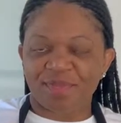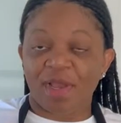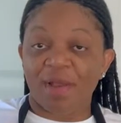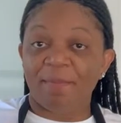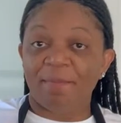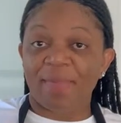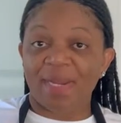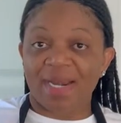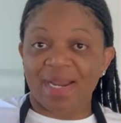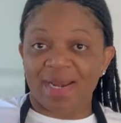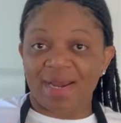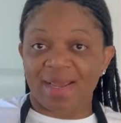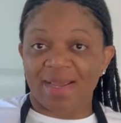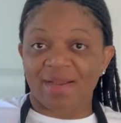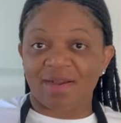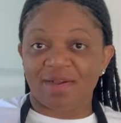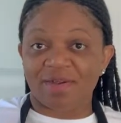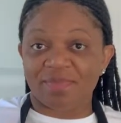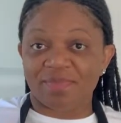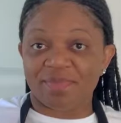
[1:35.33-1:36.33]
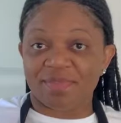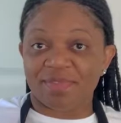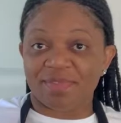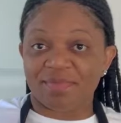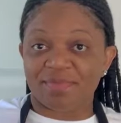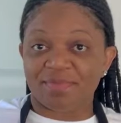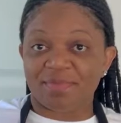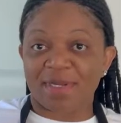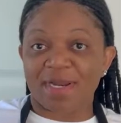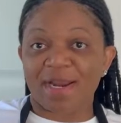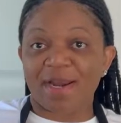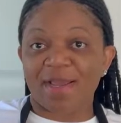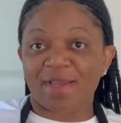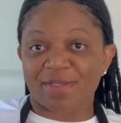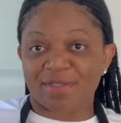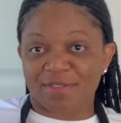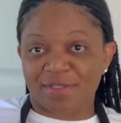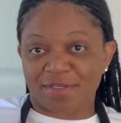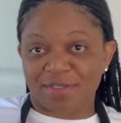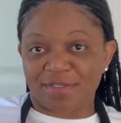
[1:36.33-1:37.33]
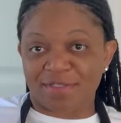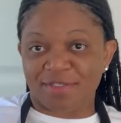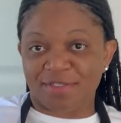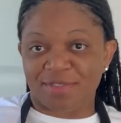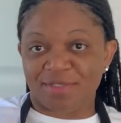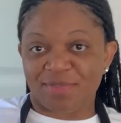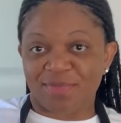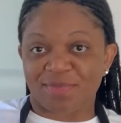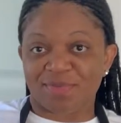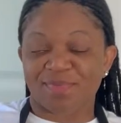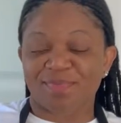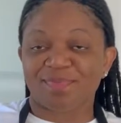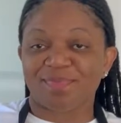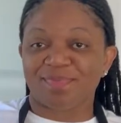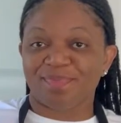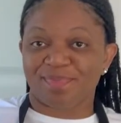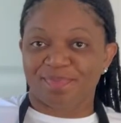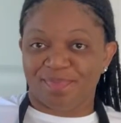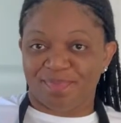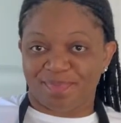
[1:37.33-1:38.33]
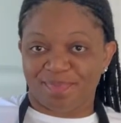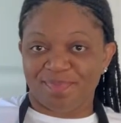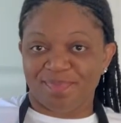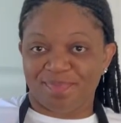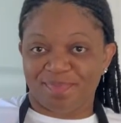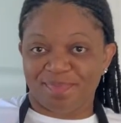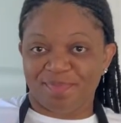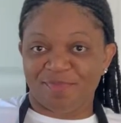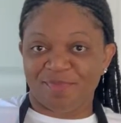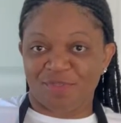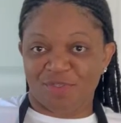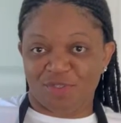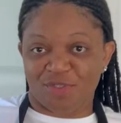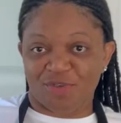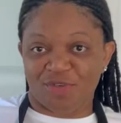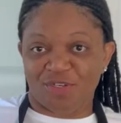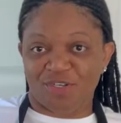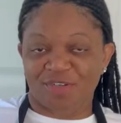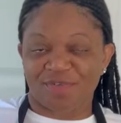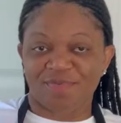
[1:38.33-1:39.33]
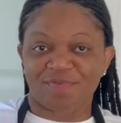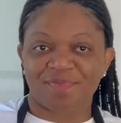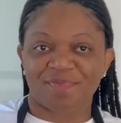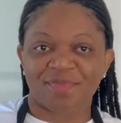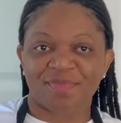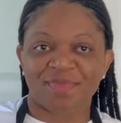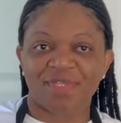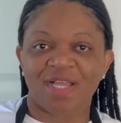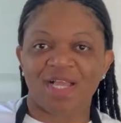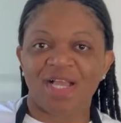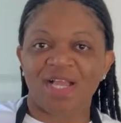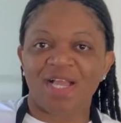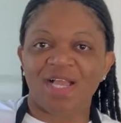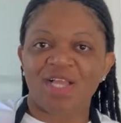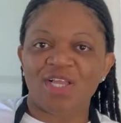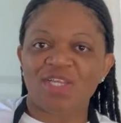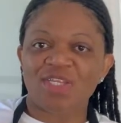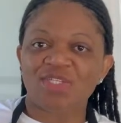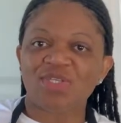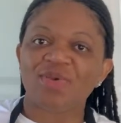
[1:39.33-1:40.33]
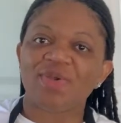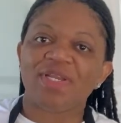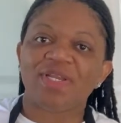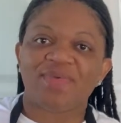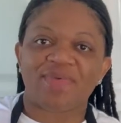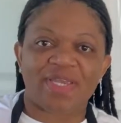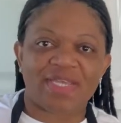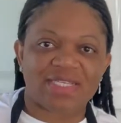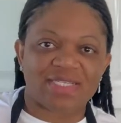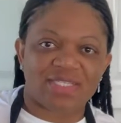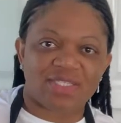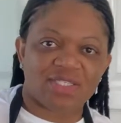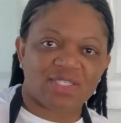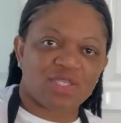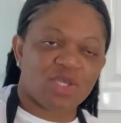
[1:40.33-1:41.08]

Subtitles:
But I like carbs and I like starch, so for sure. So anyways,